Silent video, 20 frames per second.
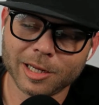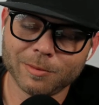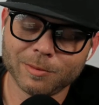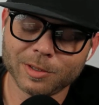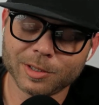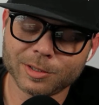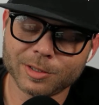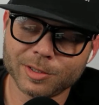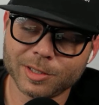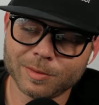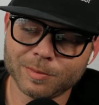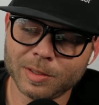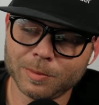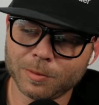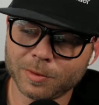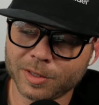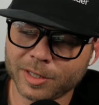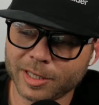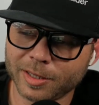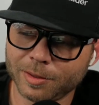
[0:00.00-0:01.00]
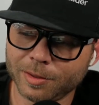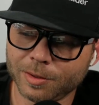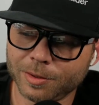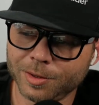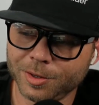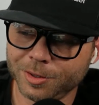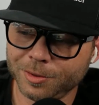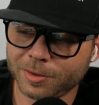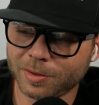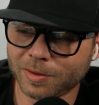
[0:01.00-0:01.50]
we're seeing people get
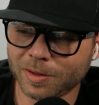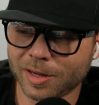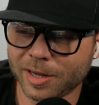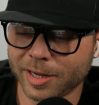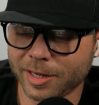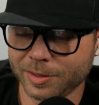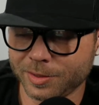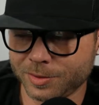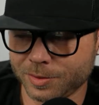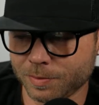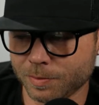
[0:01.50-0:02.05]
new clients,